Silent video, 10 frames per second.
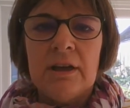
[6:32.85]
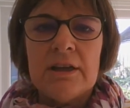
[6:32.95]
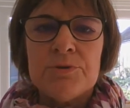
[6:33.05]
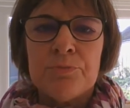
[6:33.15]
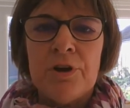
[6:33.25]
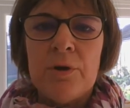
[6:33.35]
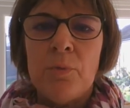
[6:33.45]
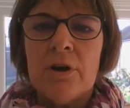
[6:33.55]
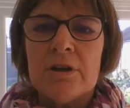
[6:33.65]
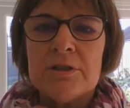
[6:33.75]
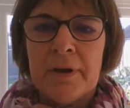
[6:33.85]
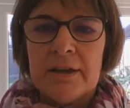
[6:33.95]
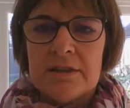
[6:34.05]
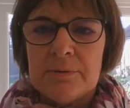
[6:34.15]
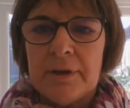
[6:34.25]
and bring word
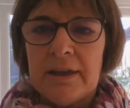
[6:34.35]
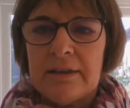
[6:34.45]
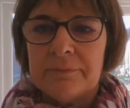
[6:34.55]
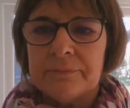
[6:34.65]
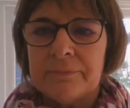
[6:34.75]
back to me."